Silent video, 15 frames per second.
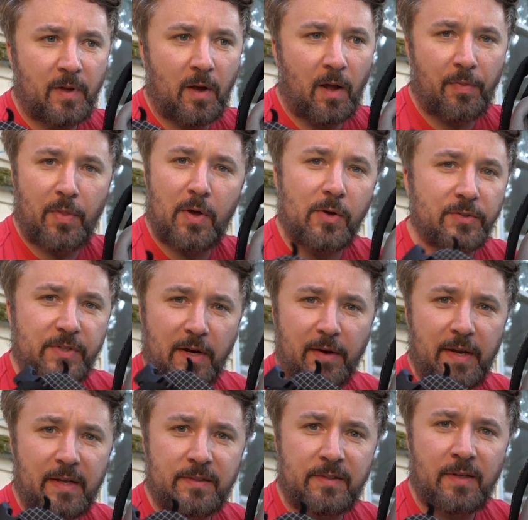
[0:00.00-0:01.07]
on those
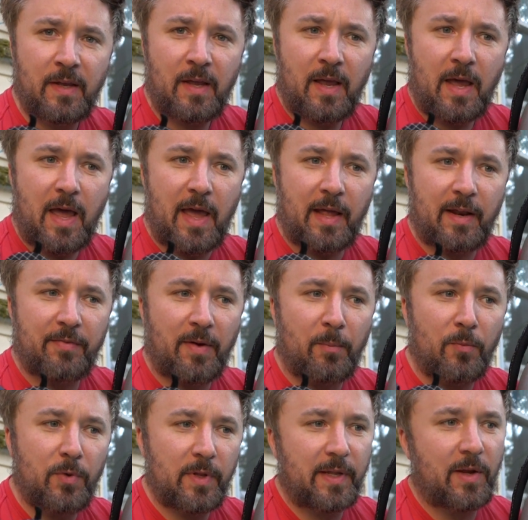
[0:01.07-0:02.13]
areas. And if
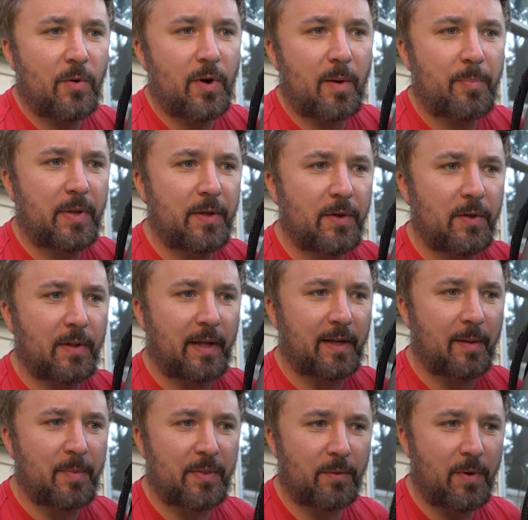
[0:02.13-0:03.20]
I'm really going uphill,
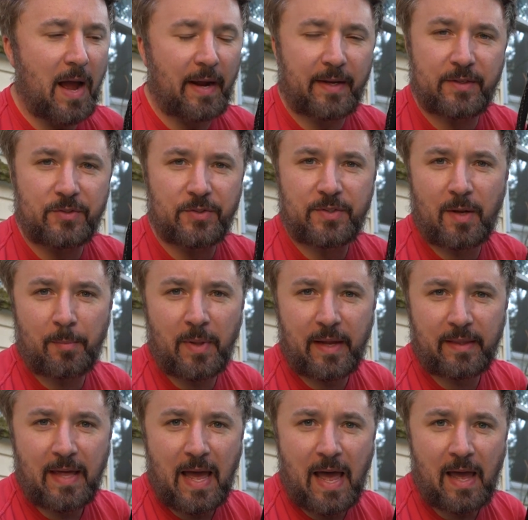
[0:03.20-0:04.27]
like I'm in the Rockies or something
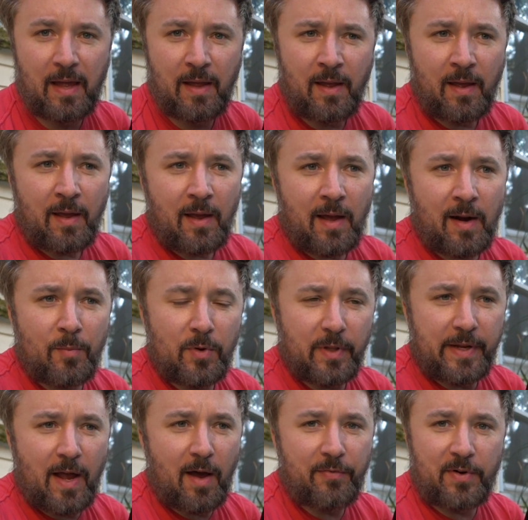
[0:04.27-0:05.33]
like that, and I'm
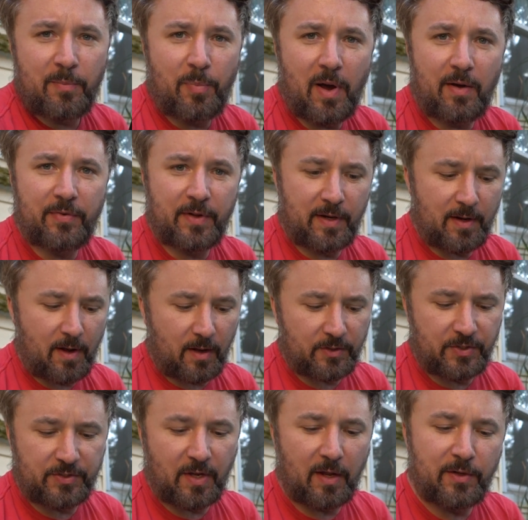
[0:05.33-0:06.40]
really huffing and puffing, I'll
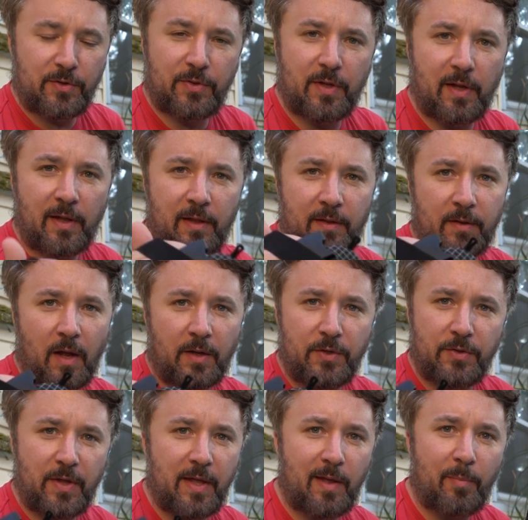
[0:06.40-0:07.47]
just undo the
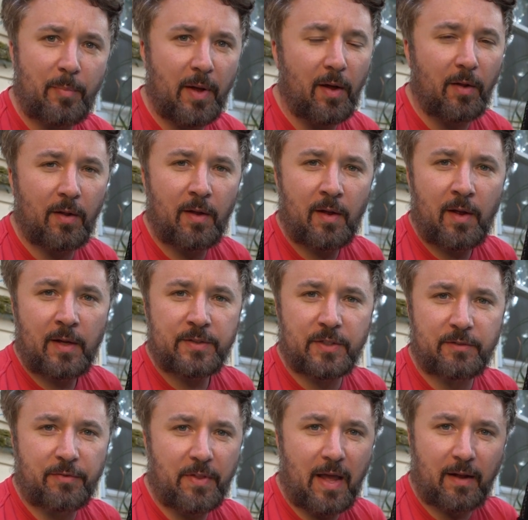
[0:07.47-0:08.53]
hip belt
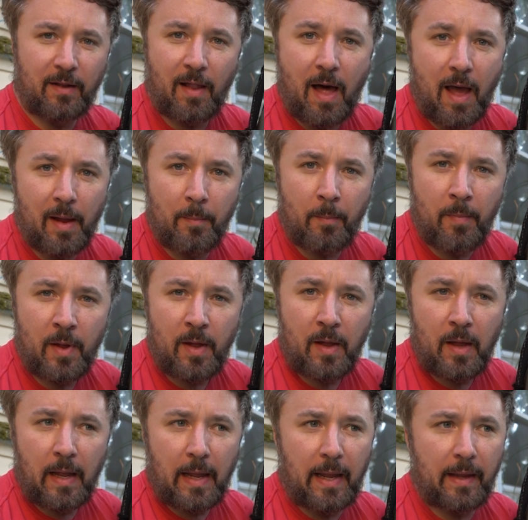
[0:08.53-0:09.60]
just for that climb,
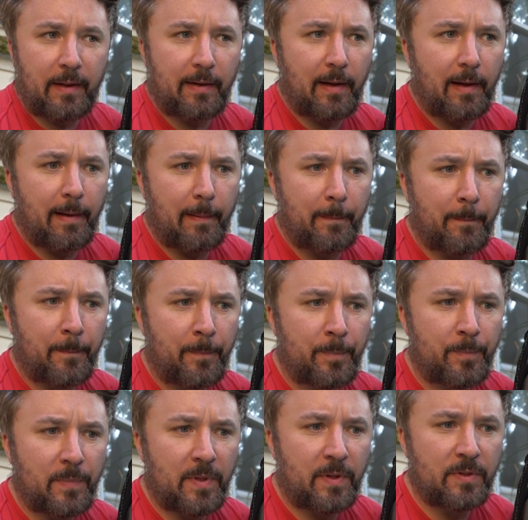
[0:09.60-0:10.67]
and
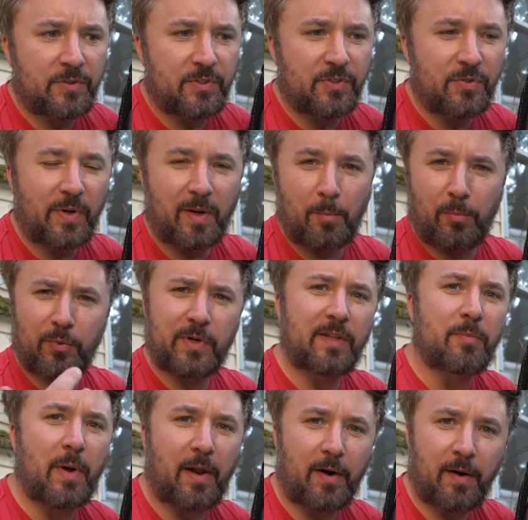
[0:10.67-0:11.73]
just so I can
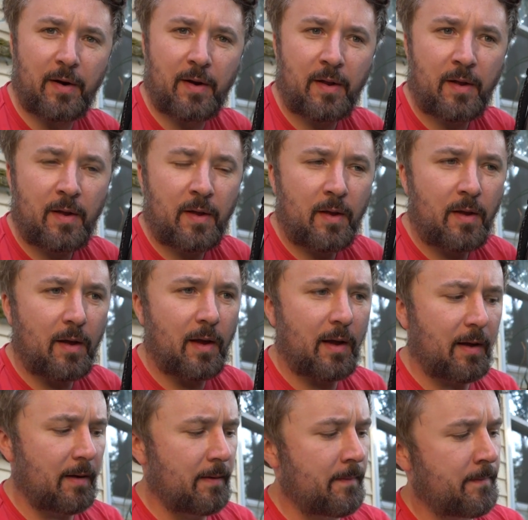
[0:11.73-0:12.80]
breathe better.
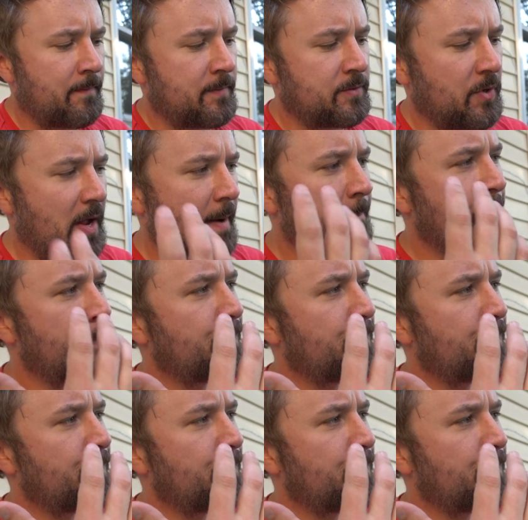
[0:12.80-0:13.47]
So yeah,